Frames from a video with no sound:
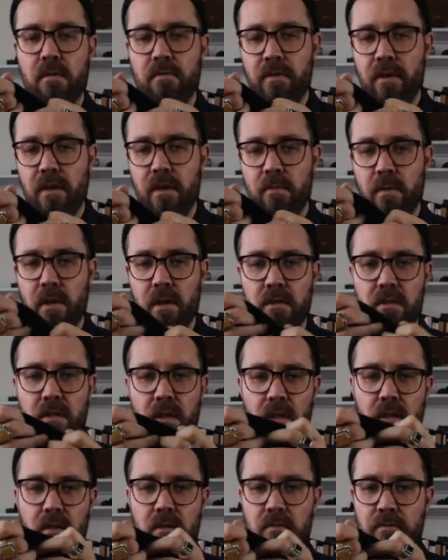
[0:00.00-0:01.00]
very well
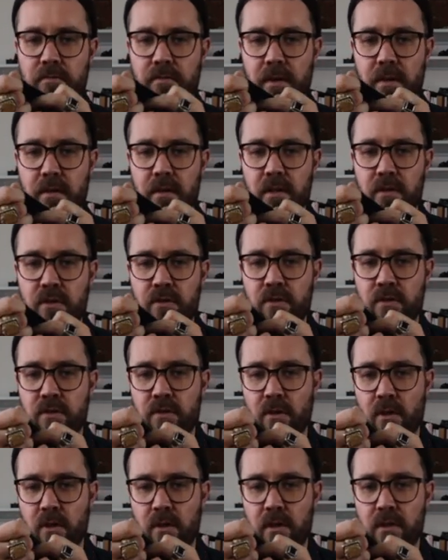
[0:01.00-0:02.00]
done, very
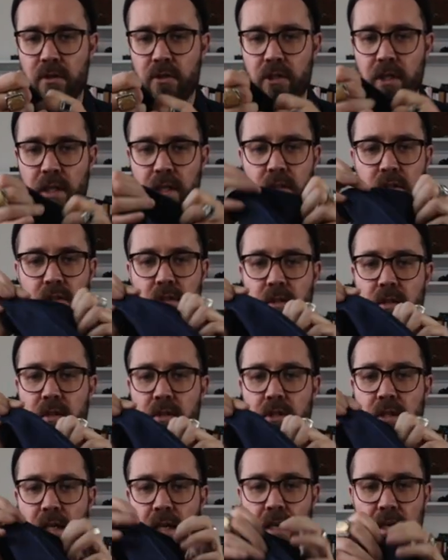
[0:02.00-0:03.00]
solid chain
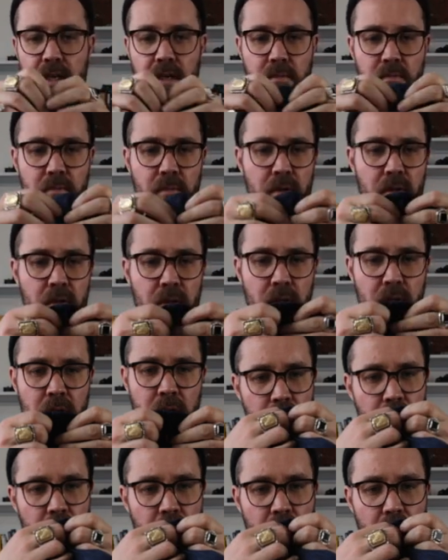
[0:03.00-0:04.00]
stitched hem.
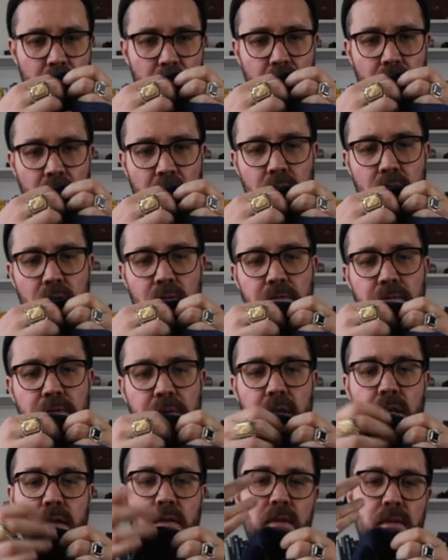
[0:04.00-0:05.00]
We have
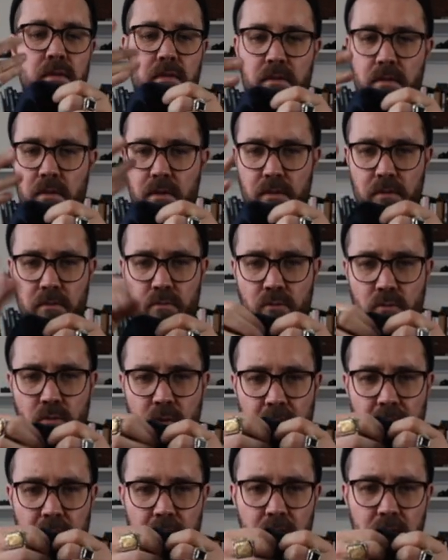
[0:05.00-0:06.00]
this
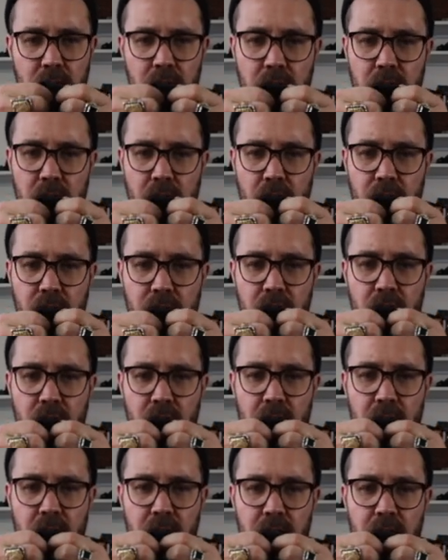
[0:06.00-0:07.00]
red selvedge
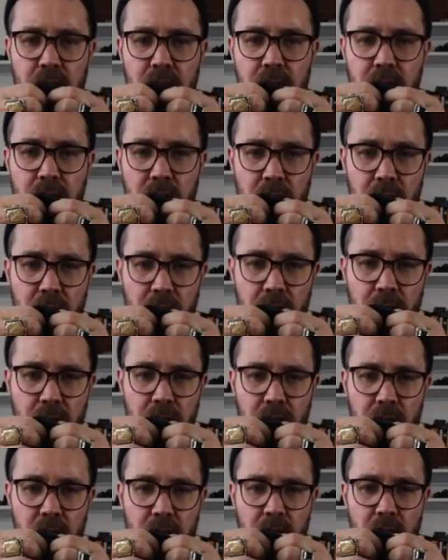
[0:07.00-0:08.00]
ID
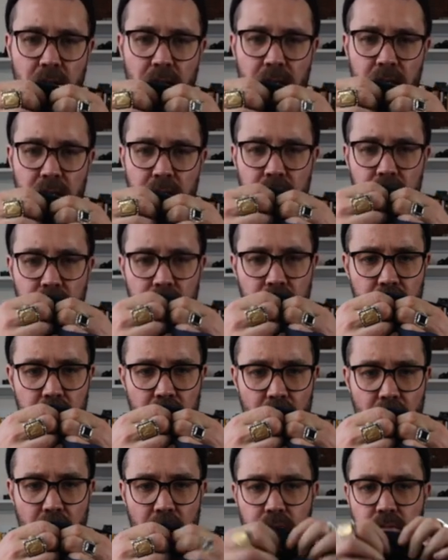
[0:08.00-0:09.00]
here, and
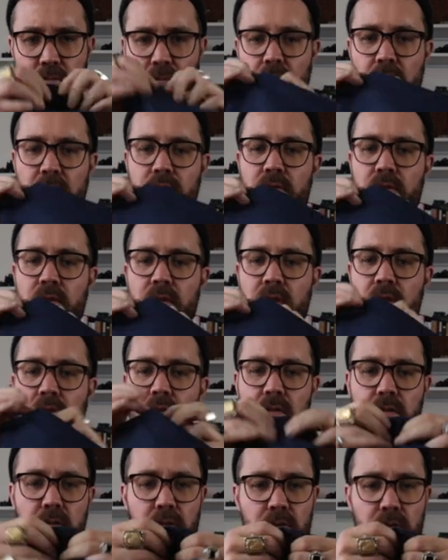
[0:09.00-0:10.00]
yeah, everything
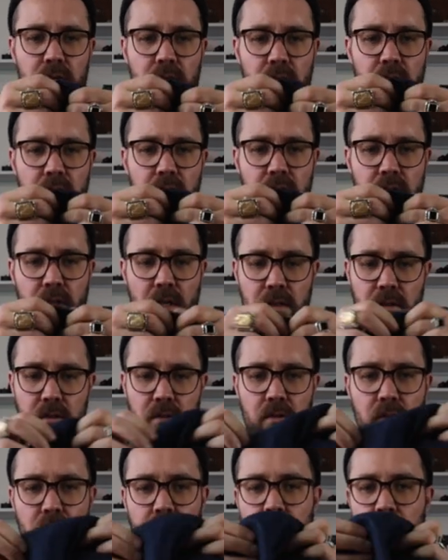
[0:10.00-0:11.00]
is looking
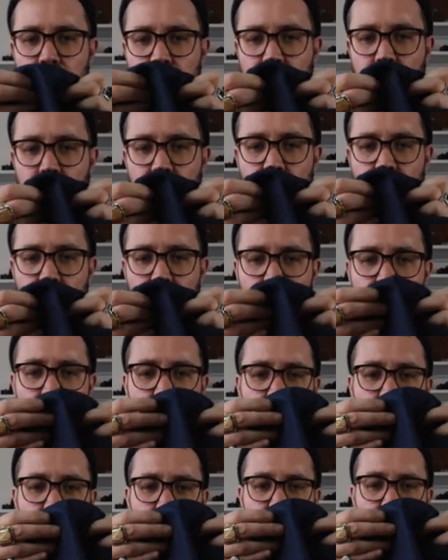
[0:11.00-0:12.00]
standard, looking solid,
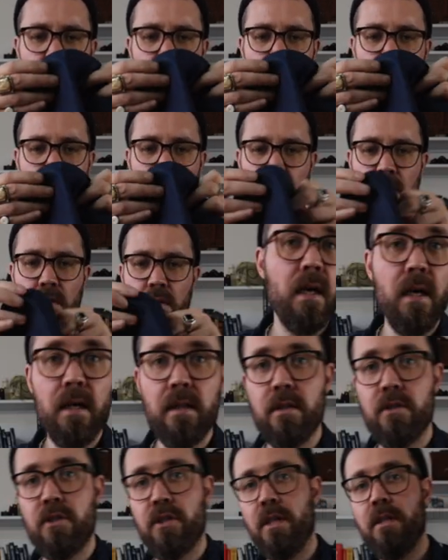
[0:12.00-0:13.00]
looking great.
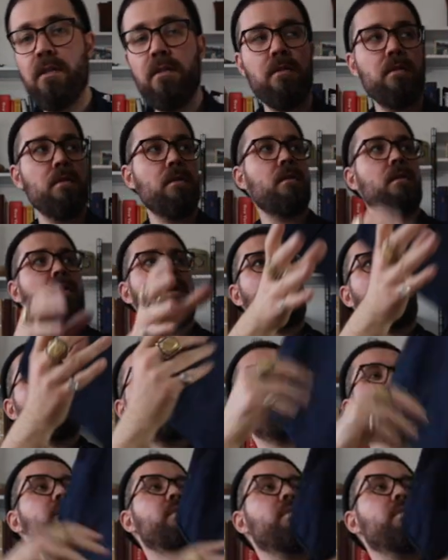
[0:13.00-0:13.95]
And the jeans, they have